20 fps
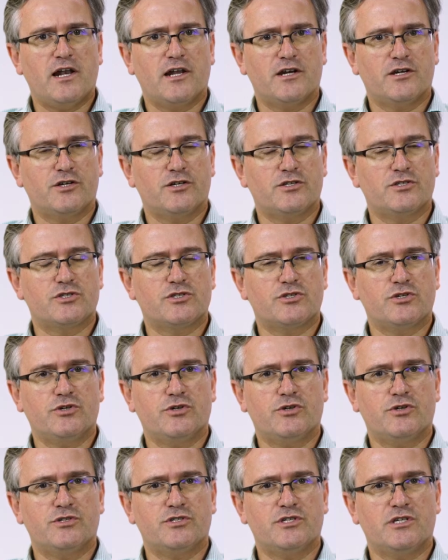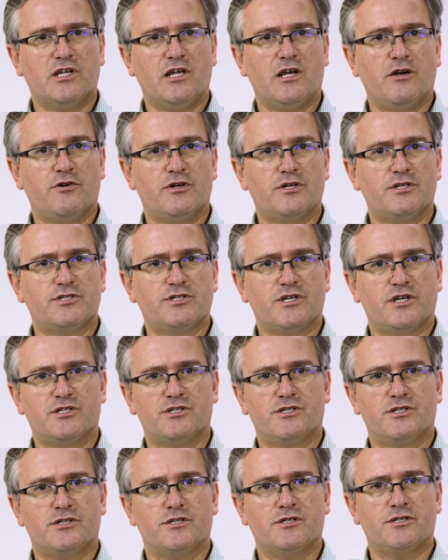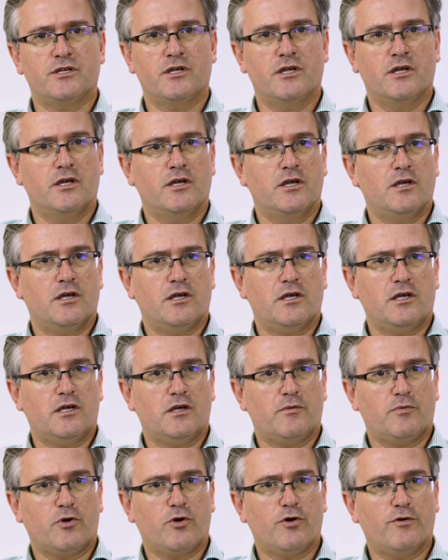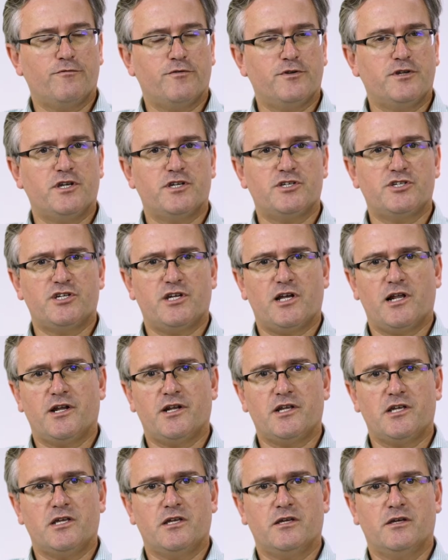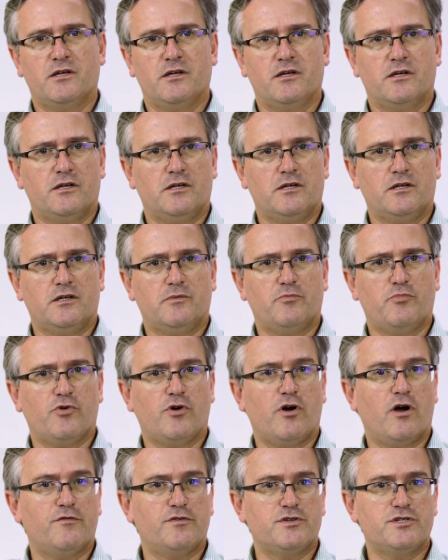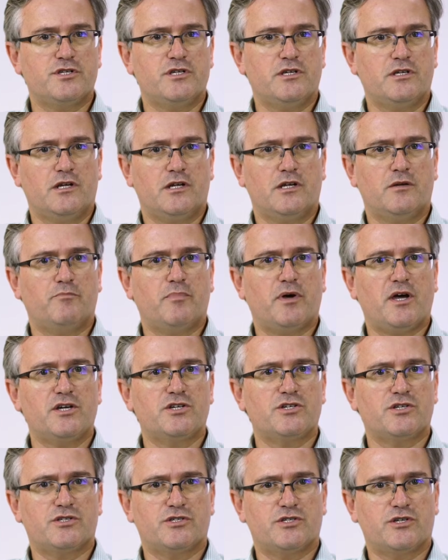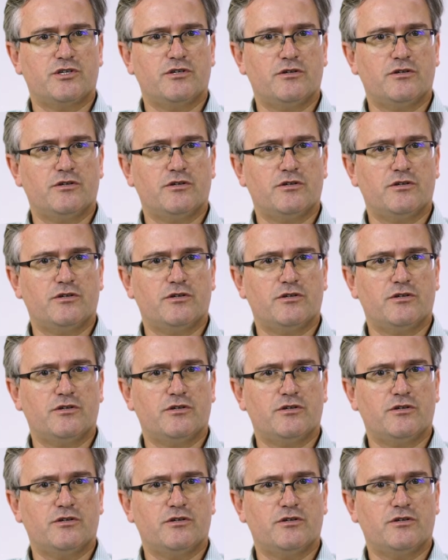valid concerns in areas such as confidentiality, privacy and inpatient